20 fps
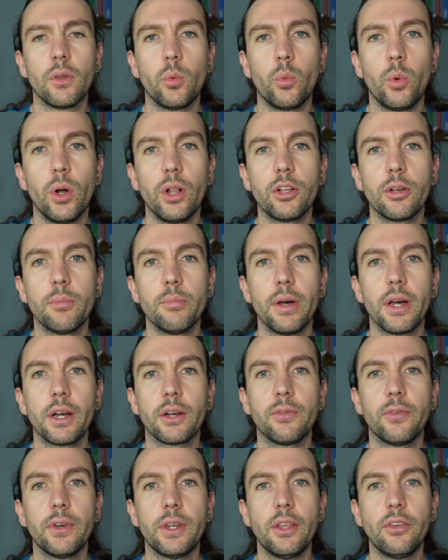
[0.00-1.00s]
Welcome
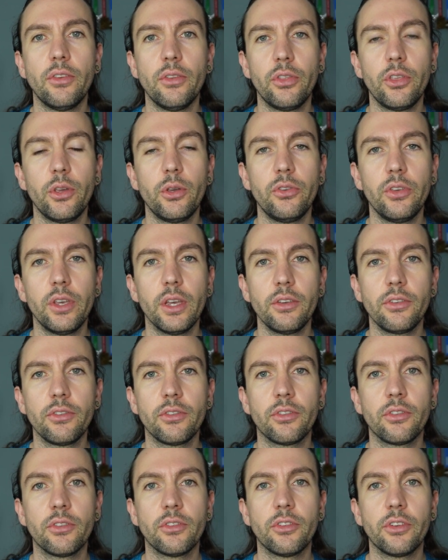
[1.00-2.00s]
back fitness
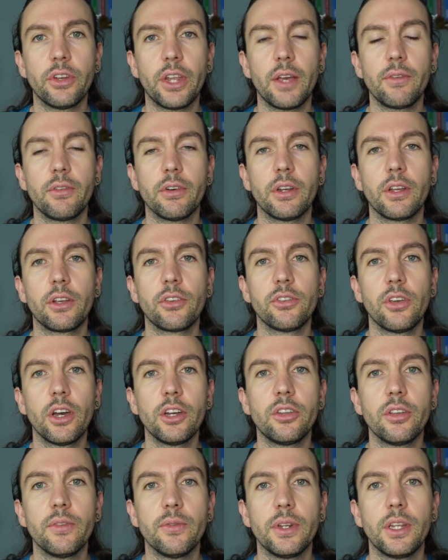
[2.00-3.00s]
enthusiasts. Today I've got an
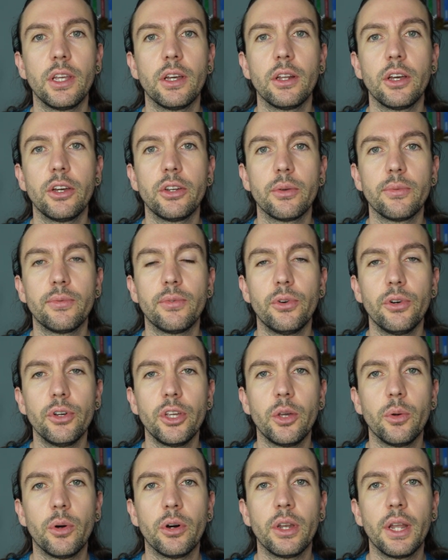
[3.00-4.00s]
exciting video lined up for
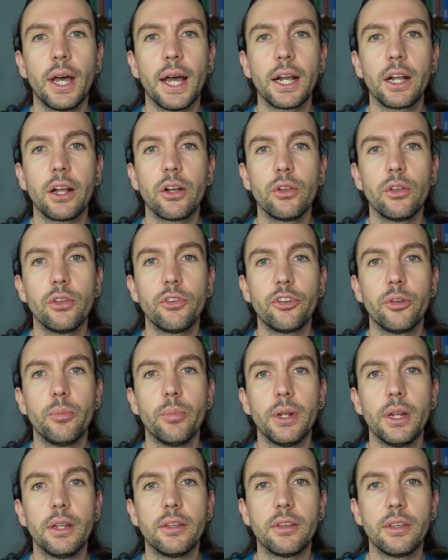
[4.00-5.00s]
you on ankle
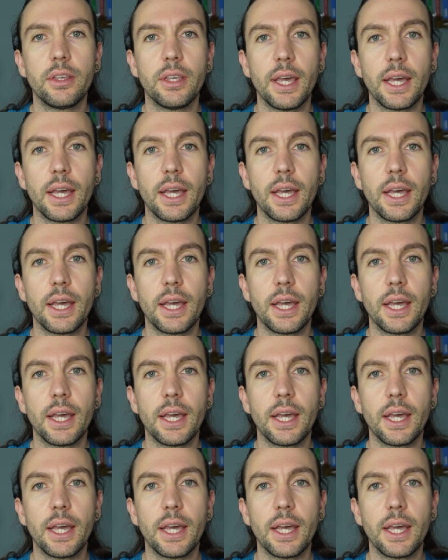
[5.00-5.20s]
stability